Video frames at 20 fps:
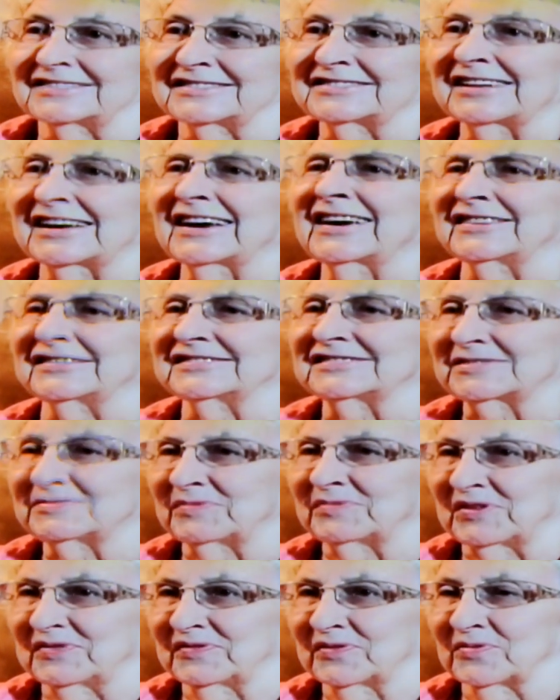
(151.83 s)

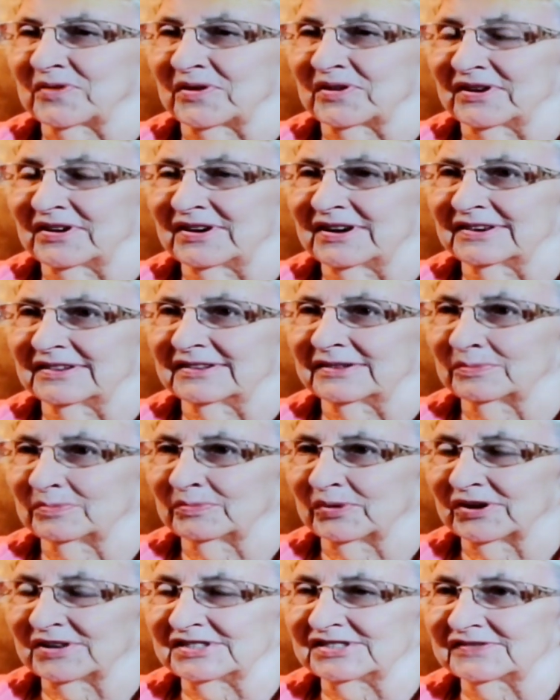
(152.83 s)
seconds before the
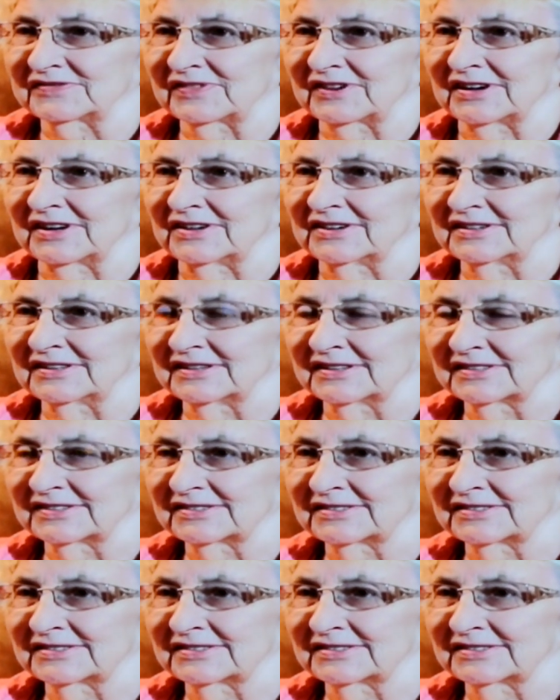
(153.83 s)
bridge fell.